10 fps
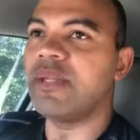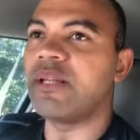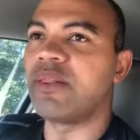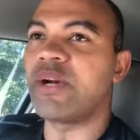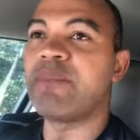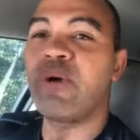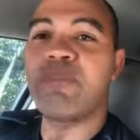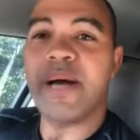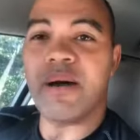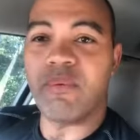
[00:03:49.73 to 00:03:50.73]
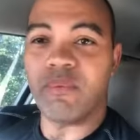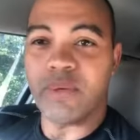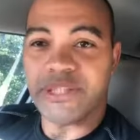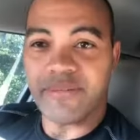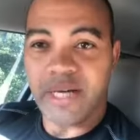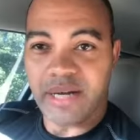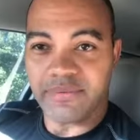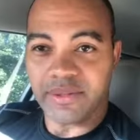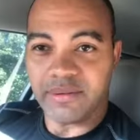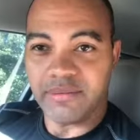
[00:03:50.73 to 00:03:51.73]
learning more about what you have to
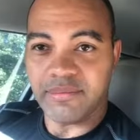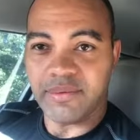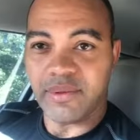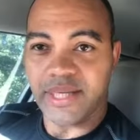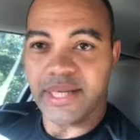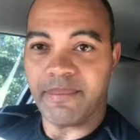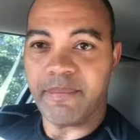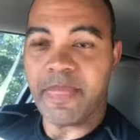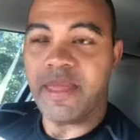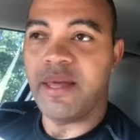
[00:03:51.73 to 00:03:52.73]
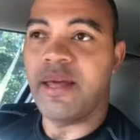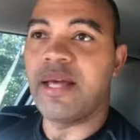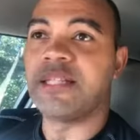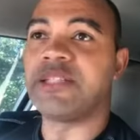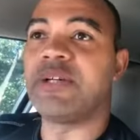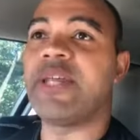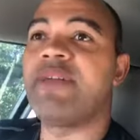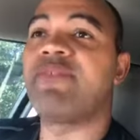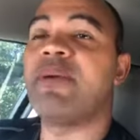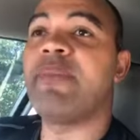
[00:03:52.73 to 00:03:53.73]
offer. Okay, so then
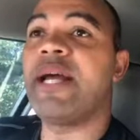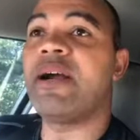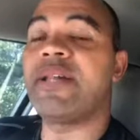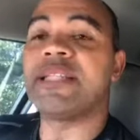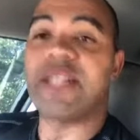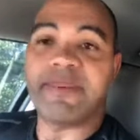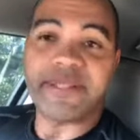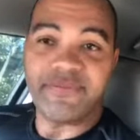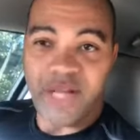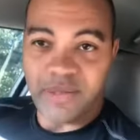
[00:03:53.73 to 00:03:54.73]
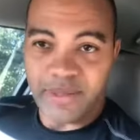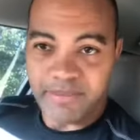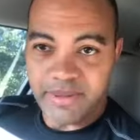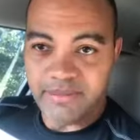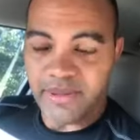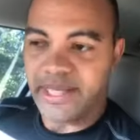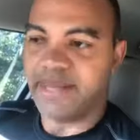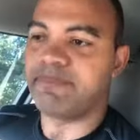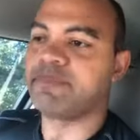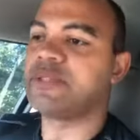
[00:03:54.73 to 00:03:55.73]
from there, then it's all about the follow-up. Okay,
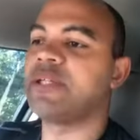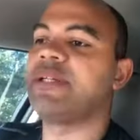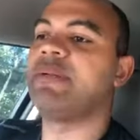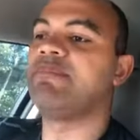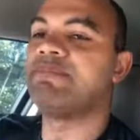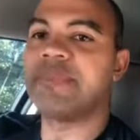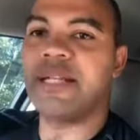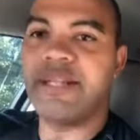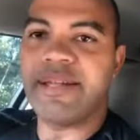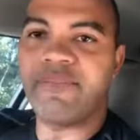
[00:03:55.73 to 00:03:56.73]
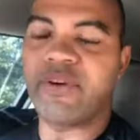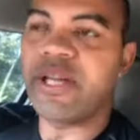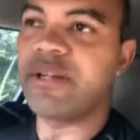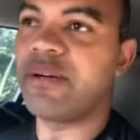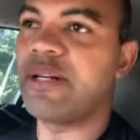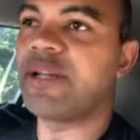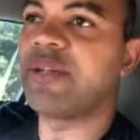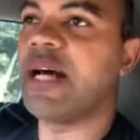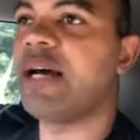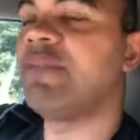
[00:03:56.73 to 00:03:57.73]
so I'll leave that for another
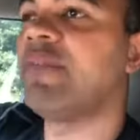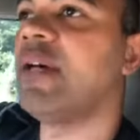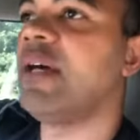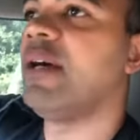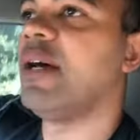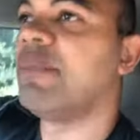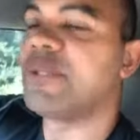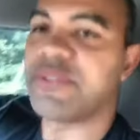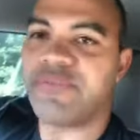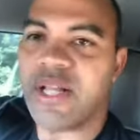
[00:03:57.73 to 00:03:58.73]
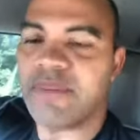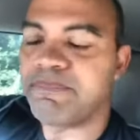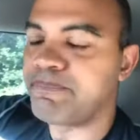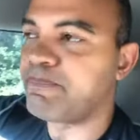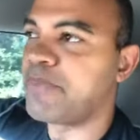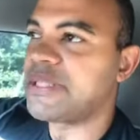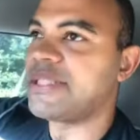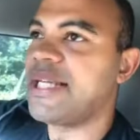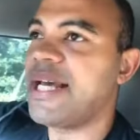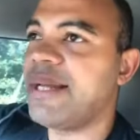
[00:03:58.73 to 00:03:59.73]
live in terms of follow-up. But
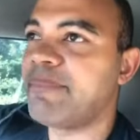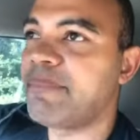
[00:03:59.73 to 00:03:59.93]
today,